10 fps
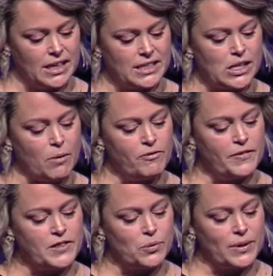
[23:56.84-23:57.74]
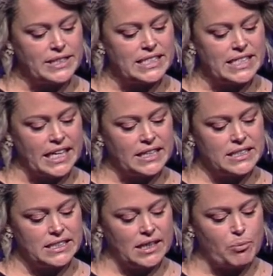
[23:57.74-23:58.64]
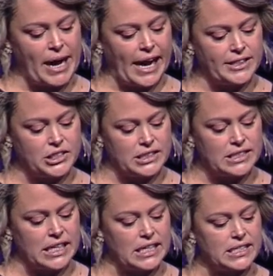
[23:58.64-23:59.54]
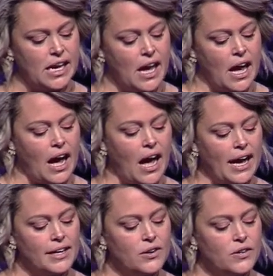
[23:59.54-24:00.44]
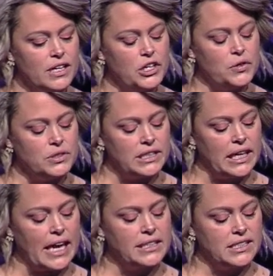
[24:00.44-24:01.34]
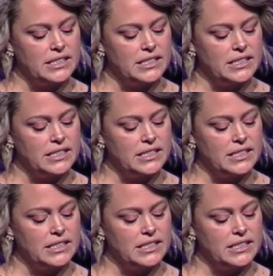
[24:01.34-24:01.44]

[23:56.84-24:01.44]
Psalm 51:6 in the Passion says, "I know that you delight